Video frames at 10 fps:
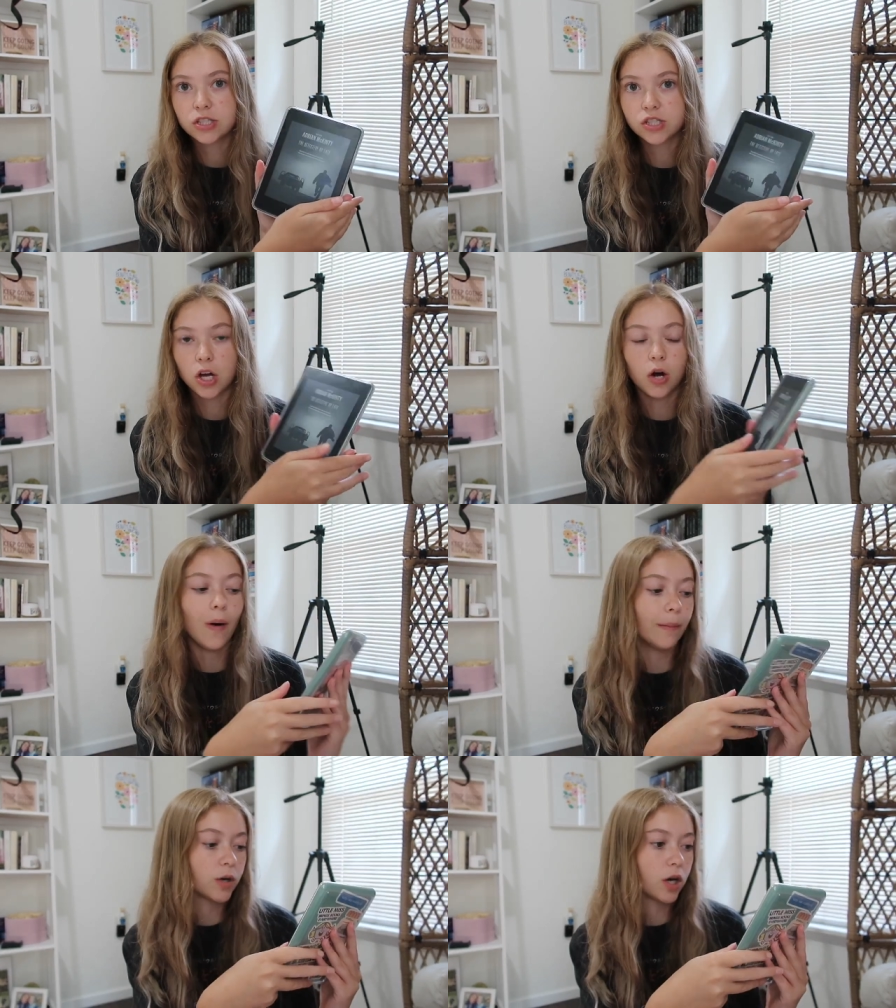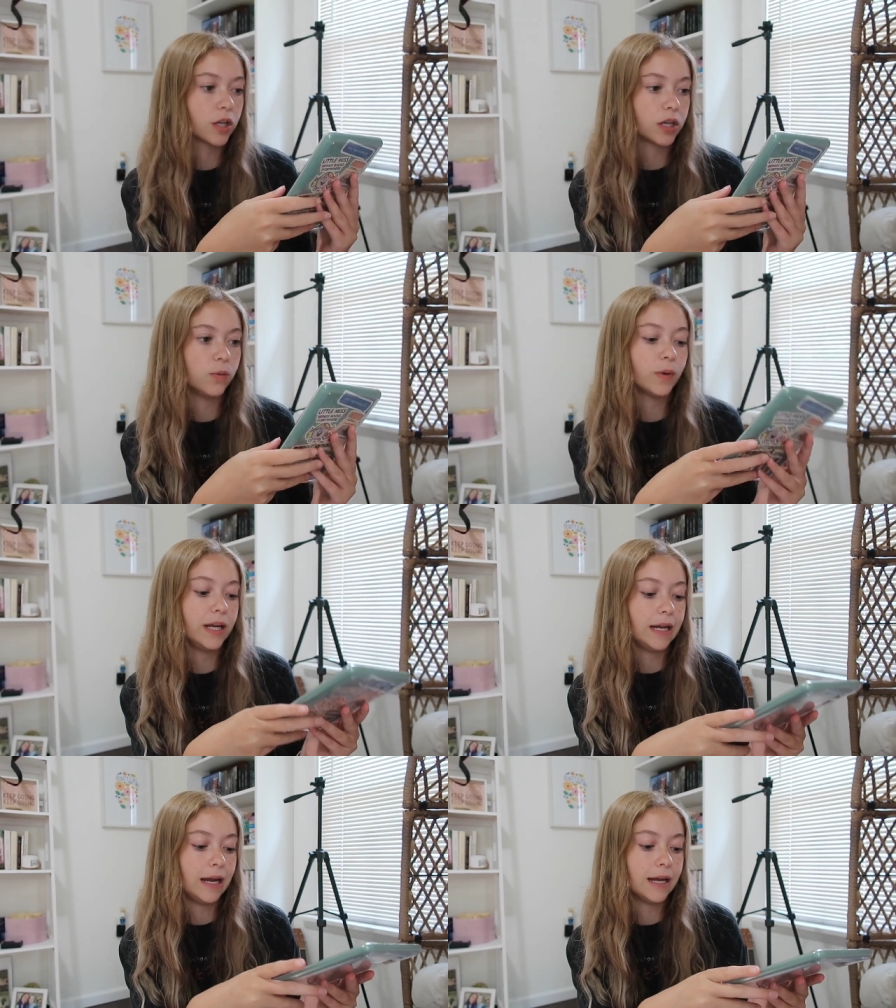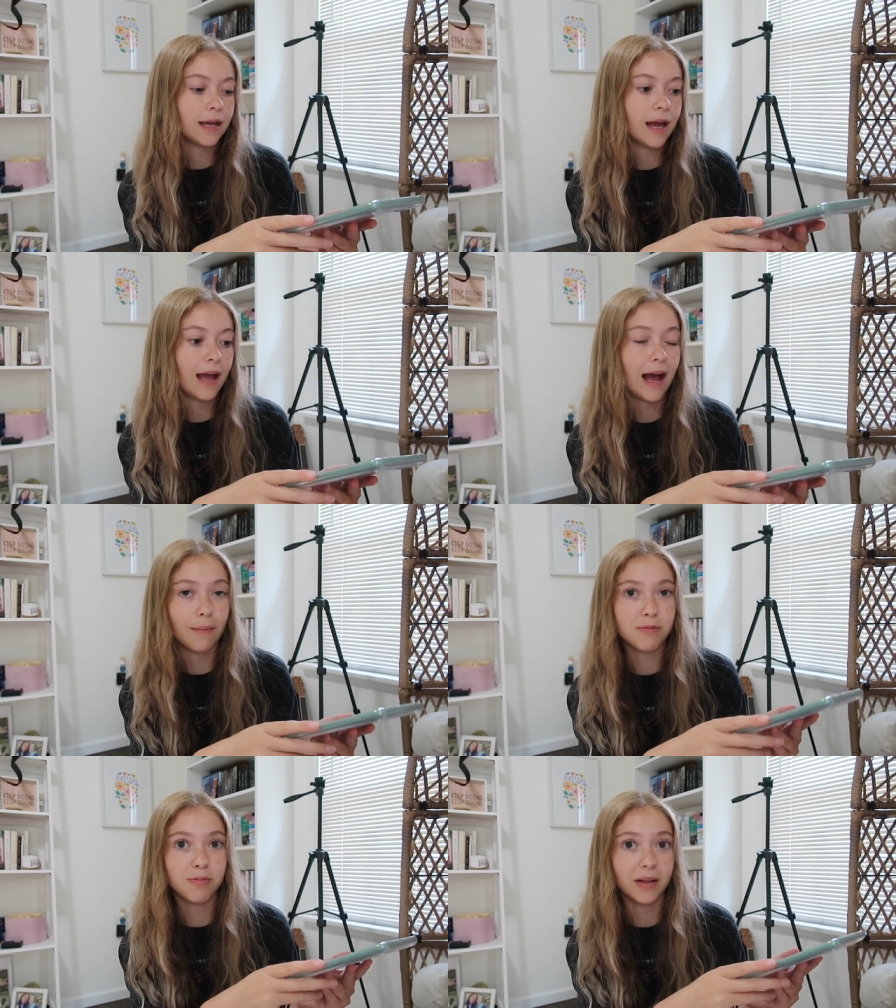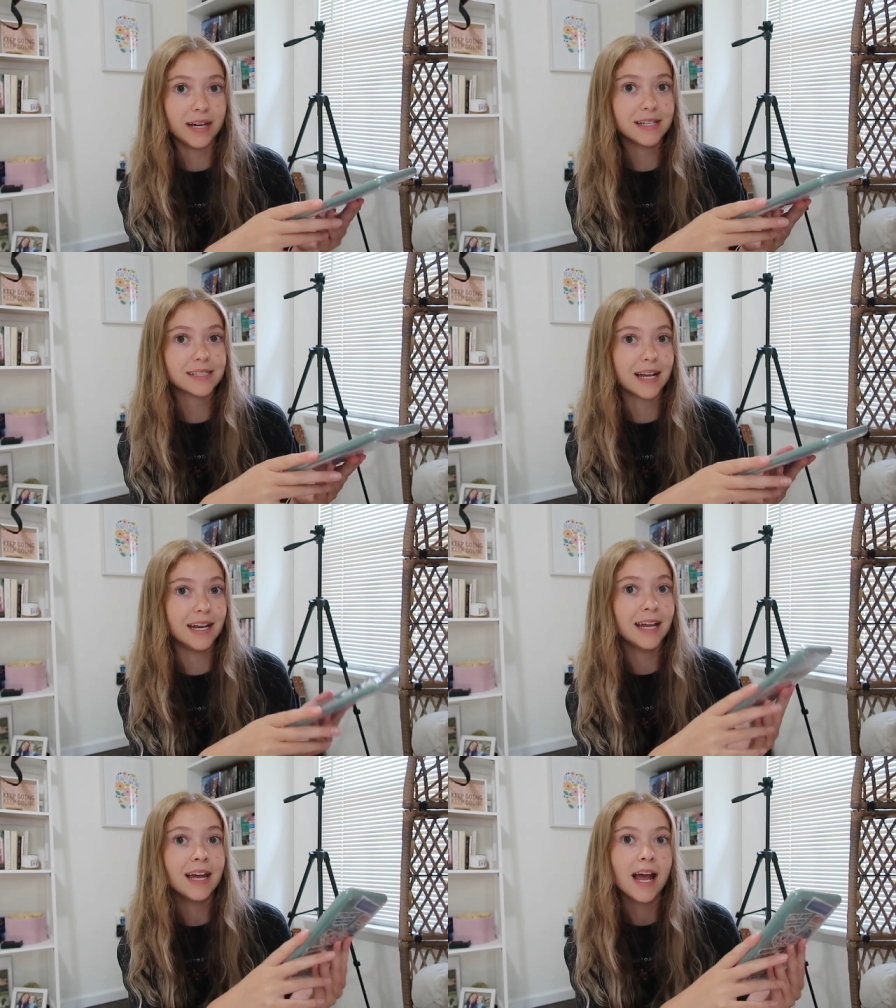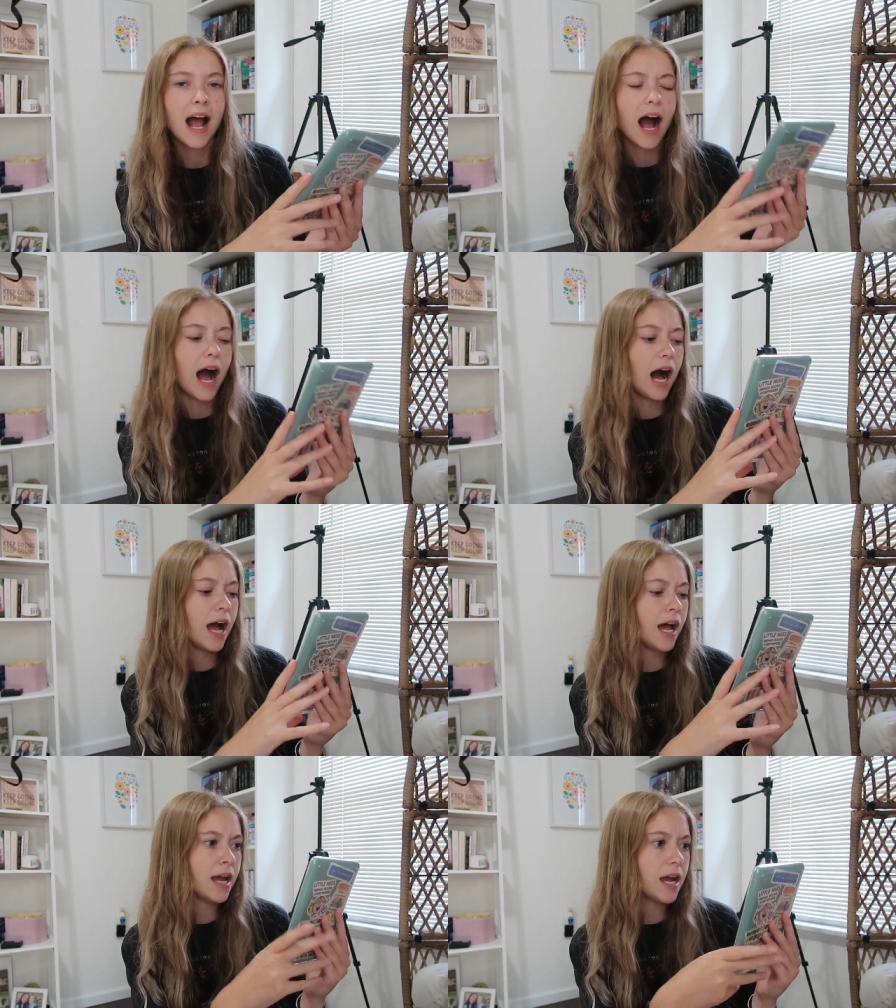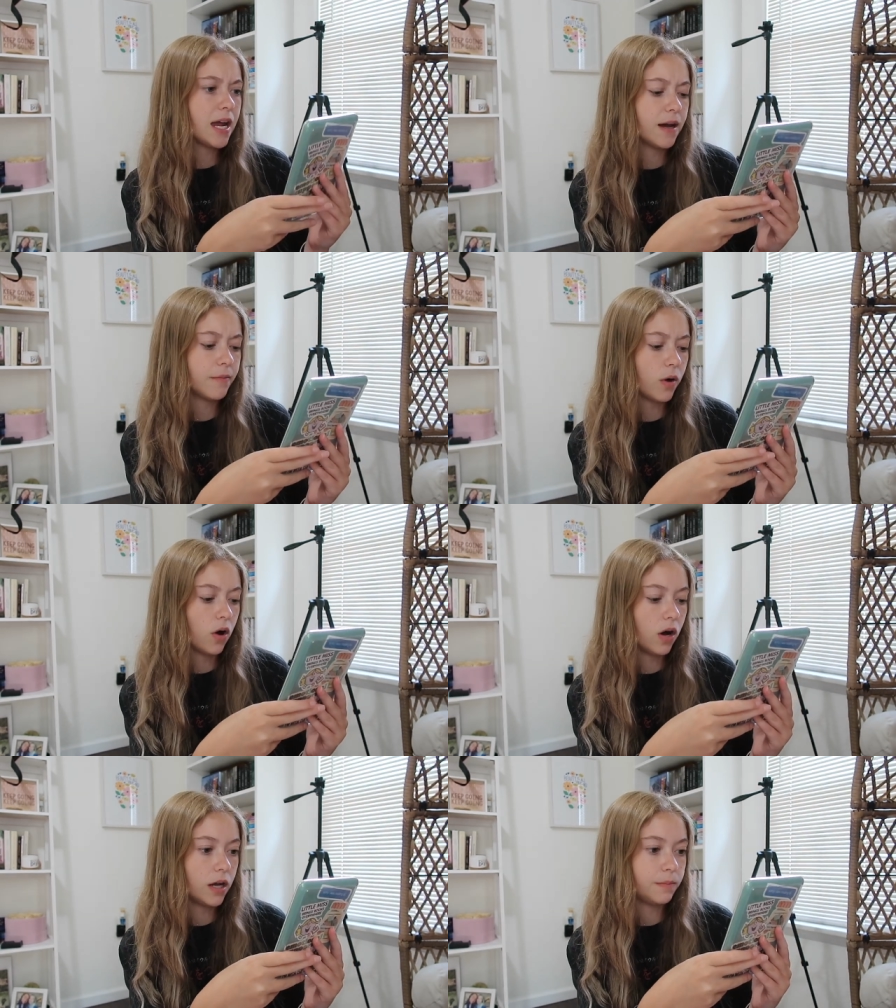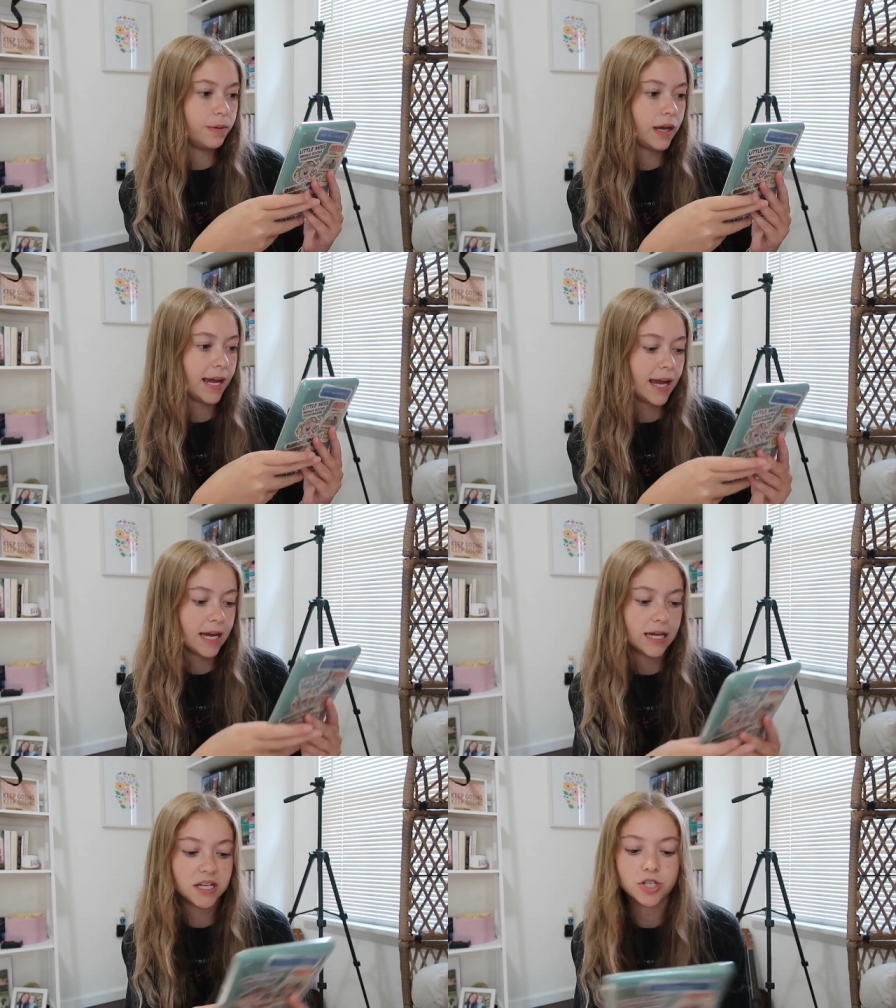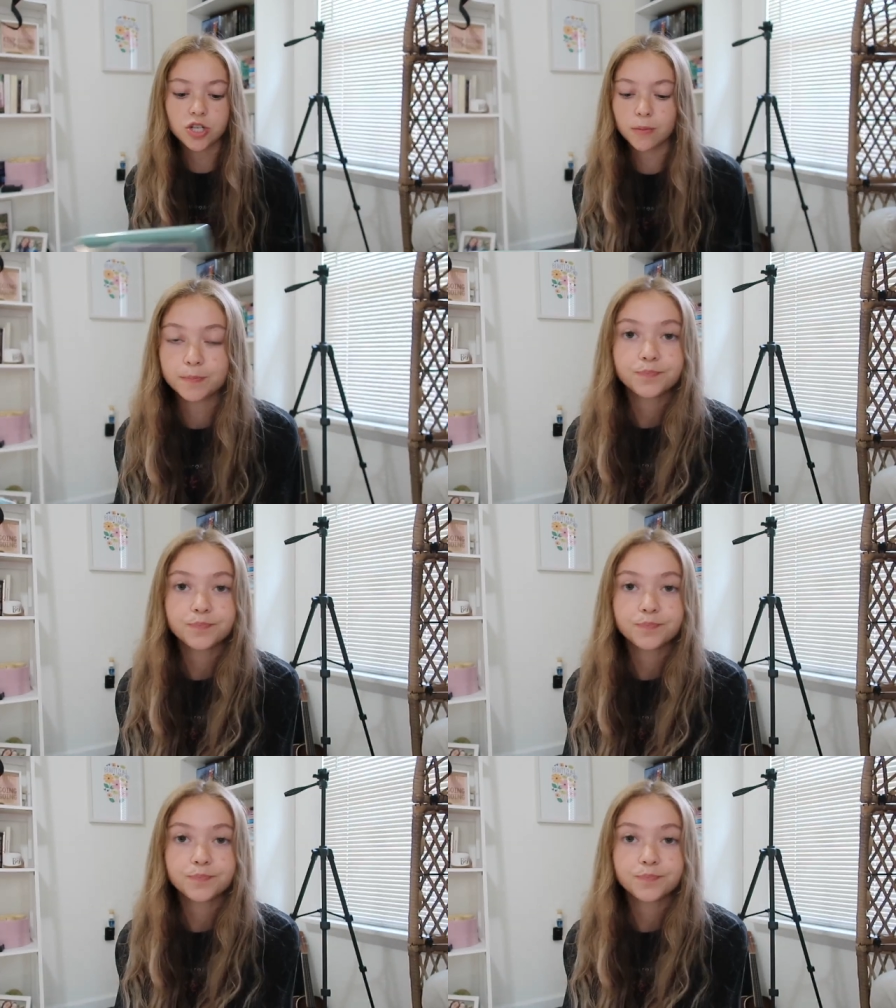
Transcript: So I'm currently reading Happy Place and I am on page,